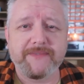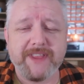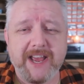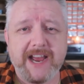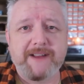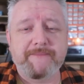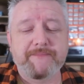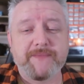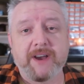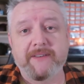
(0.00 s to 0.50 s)

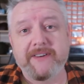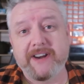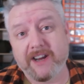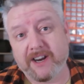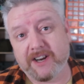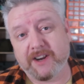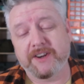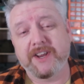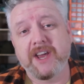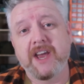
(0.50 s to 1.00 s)
That I mean,
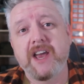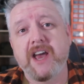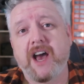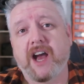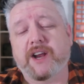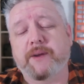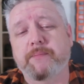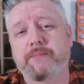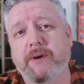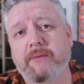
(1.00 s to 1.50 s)
I could
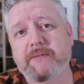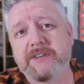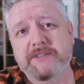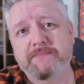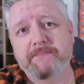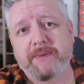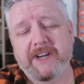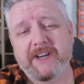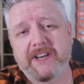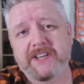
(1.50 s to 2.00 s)
I could probably
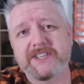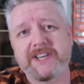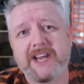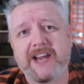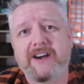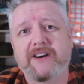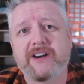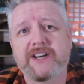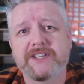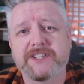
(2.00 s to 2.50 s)
spin this
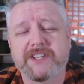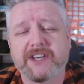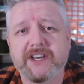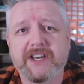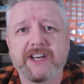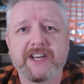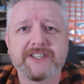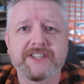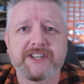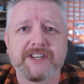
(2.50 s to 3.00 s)
out as
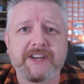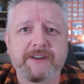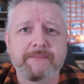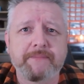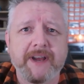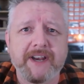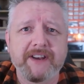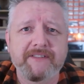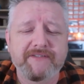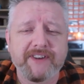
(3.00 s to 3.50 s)
a as an
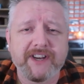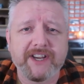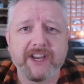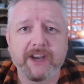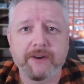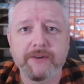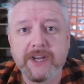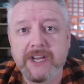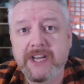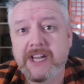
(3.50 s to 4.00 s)
independent
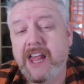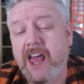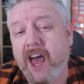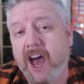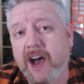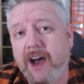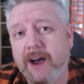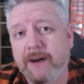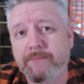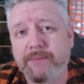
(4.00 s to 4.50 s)
video,
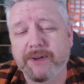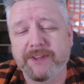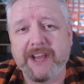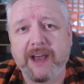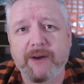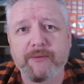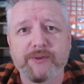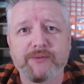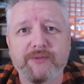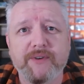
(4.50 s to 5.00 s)
uh, but
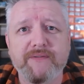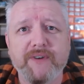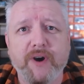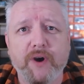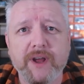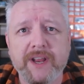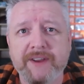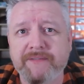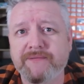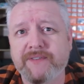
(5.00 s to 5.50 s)
that would
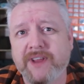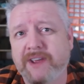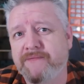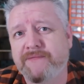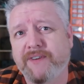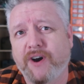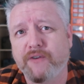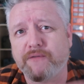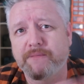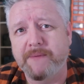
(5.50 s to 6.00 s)
in,
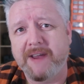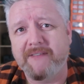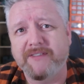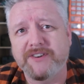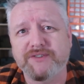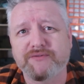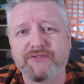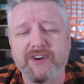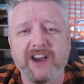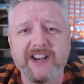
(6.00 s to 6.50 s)
involve me
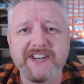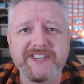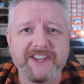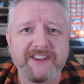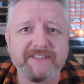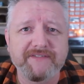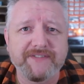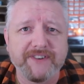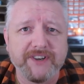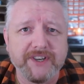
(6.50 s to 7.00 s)
having to write
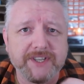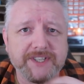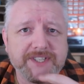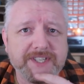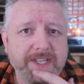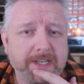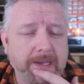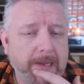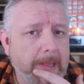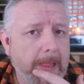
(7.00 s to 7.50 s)
it
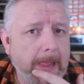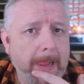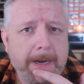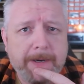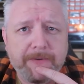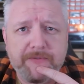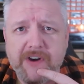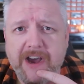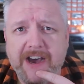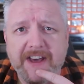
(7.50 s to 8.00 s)
first,
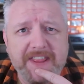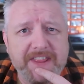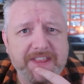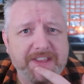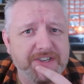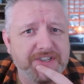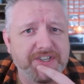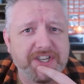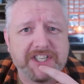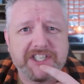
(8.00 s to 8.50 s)
rather
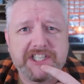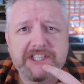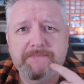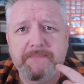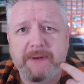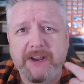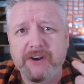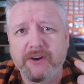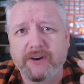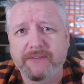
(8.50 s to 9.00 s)
than just
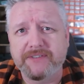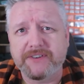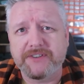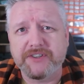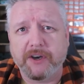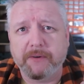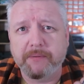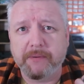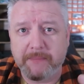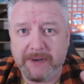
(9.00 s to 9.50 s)
spin off the
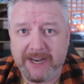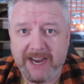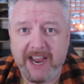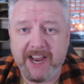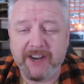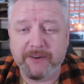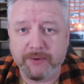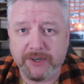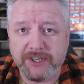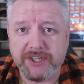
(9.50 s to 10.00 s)
top of my
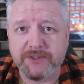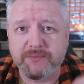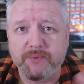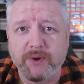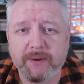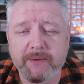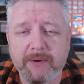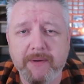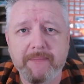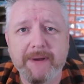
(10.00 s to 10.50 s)
head, which is
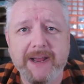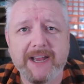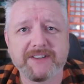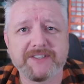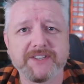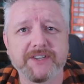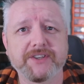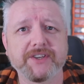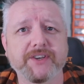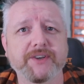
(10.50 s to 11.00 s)
what I'm
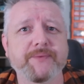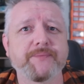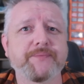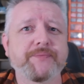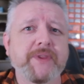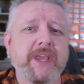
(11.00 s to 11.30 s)
about to do.